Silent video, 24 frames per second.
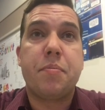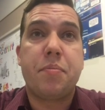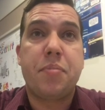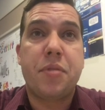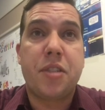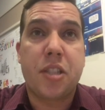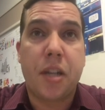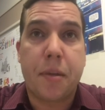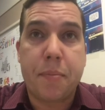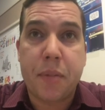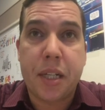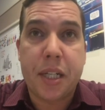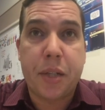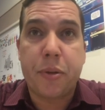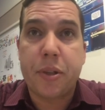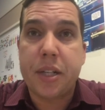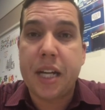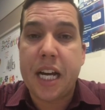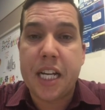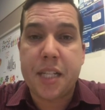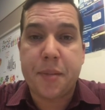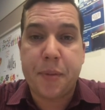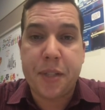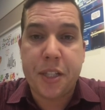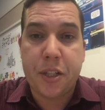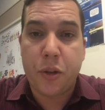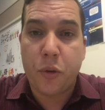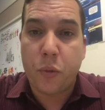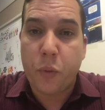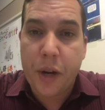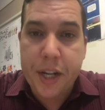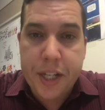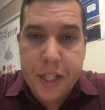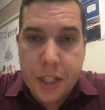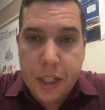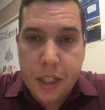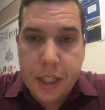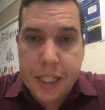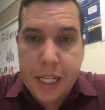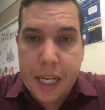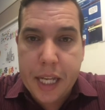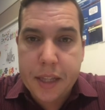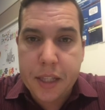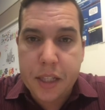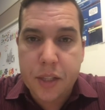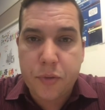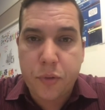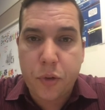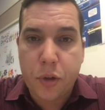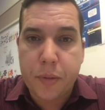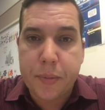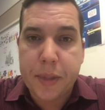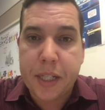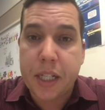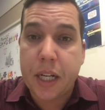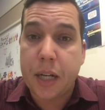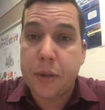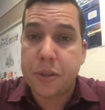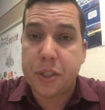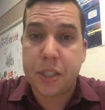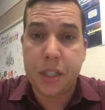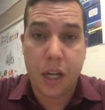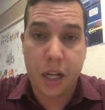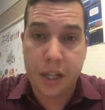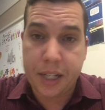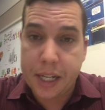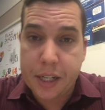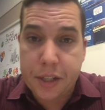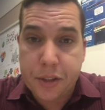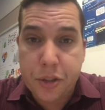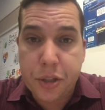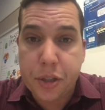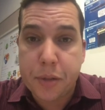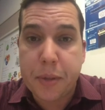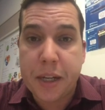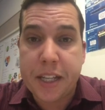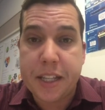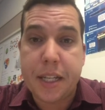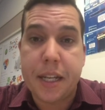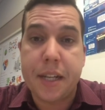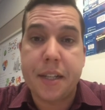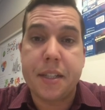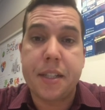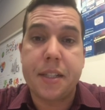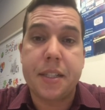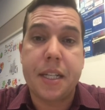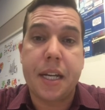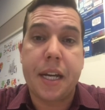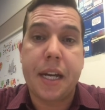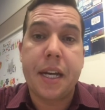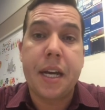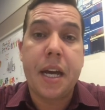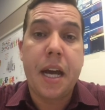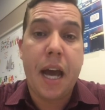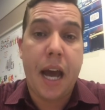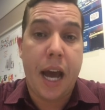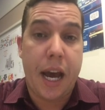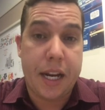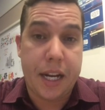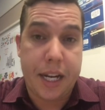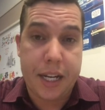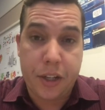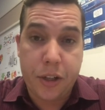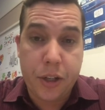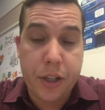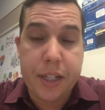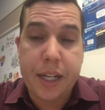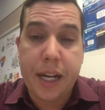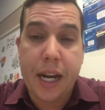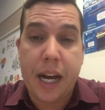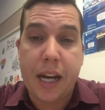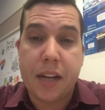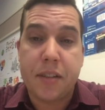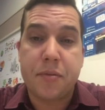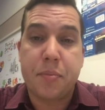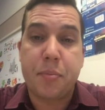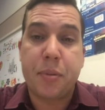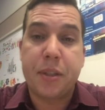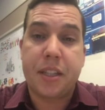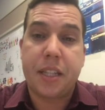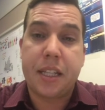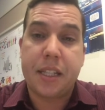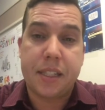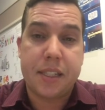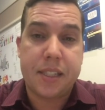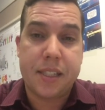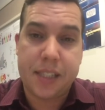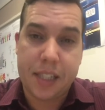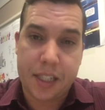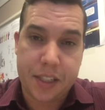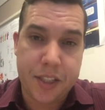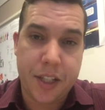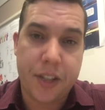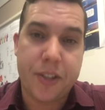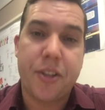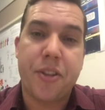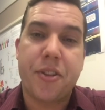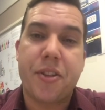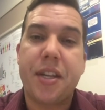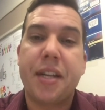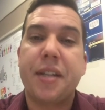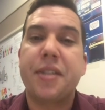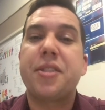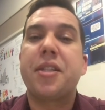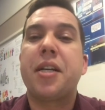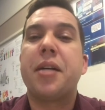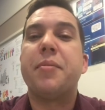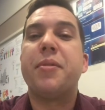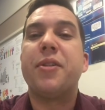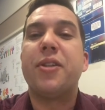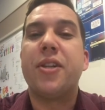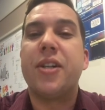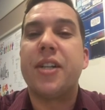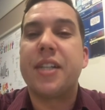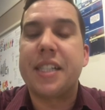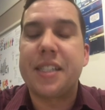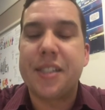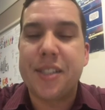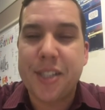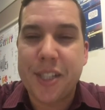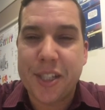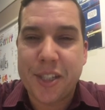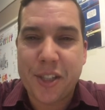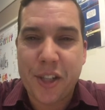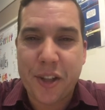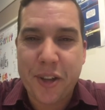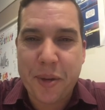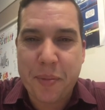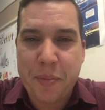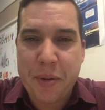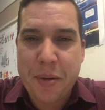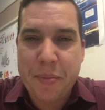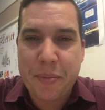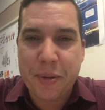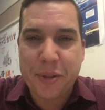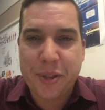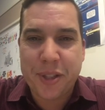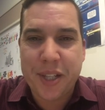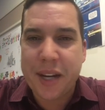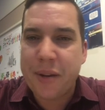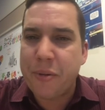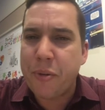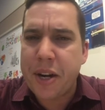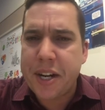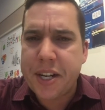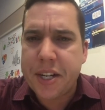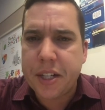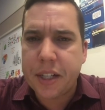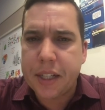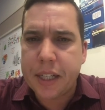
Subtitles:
Somebody would ask me, when are you going to get this for me? And I would say, I'll get it to you by the end of the day. And I could have, but then 6 other things come along, and 6 other people say, when are you